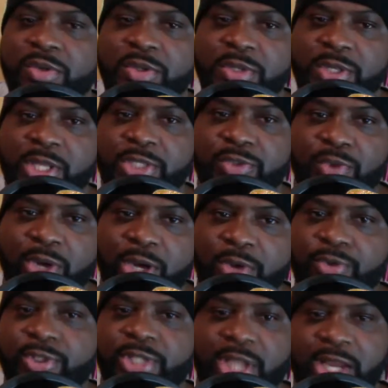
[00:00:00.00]
that's why I
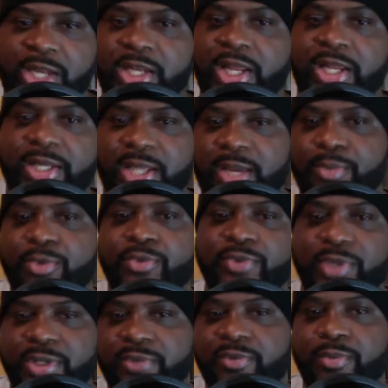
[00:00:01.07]
always kind of liked that movie
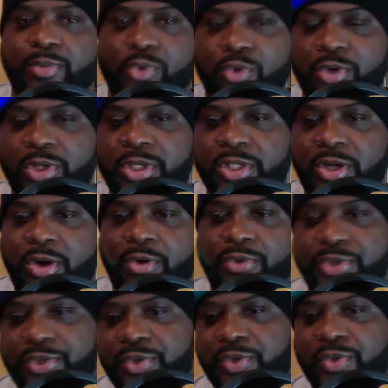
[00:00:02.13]
even more, because I
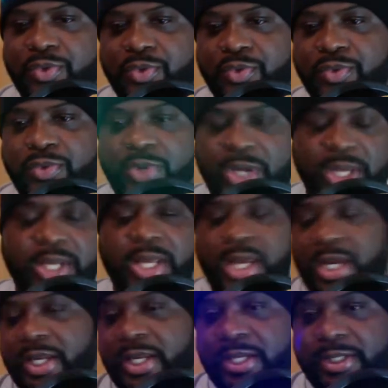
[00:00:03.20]
always knew in
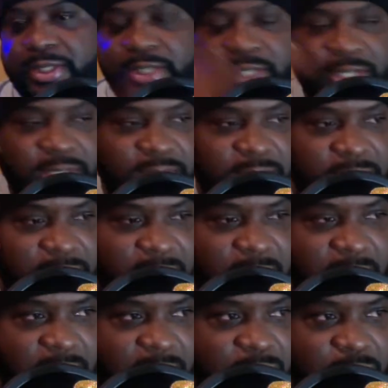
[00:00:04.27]
that CD that
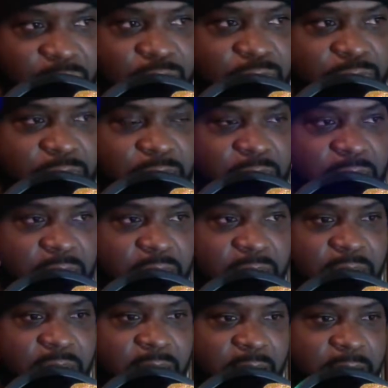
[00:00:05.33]
I knew,
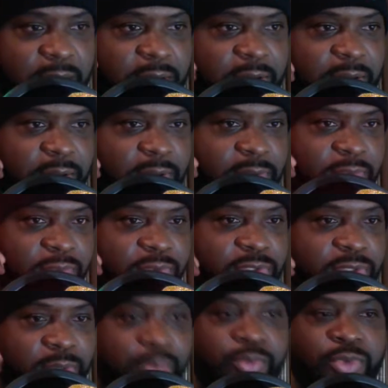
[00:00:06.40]
like, for
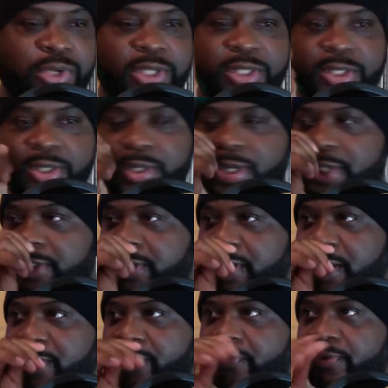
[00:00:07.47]
some reason I just
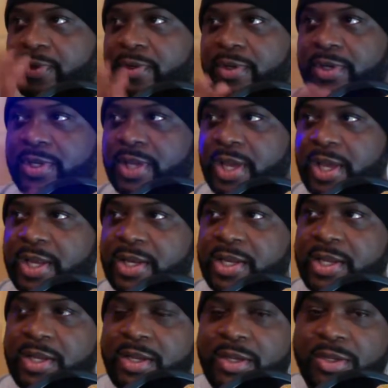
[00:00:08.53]
had a feeling that
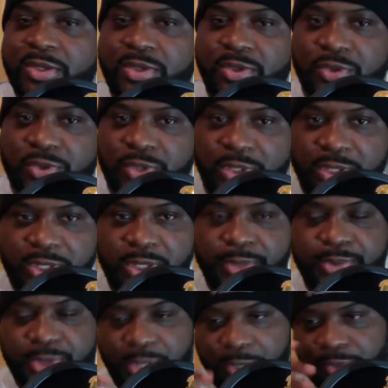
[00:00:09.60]
the
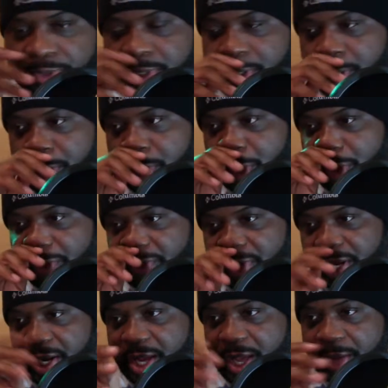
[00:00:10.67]
clips I was hearing off
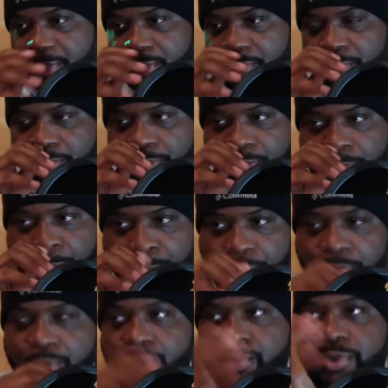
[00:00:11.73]
that album
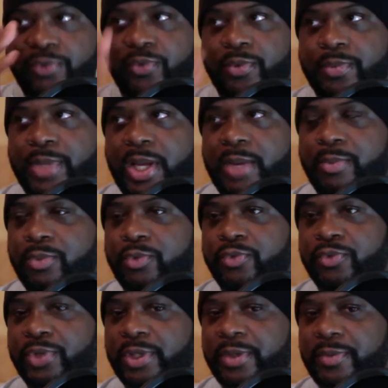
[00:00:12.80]
was from that
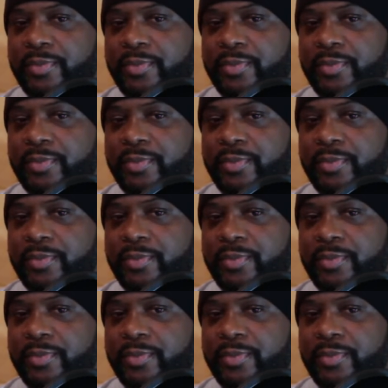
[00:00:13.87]
movie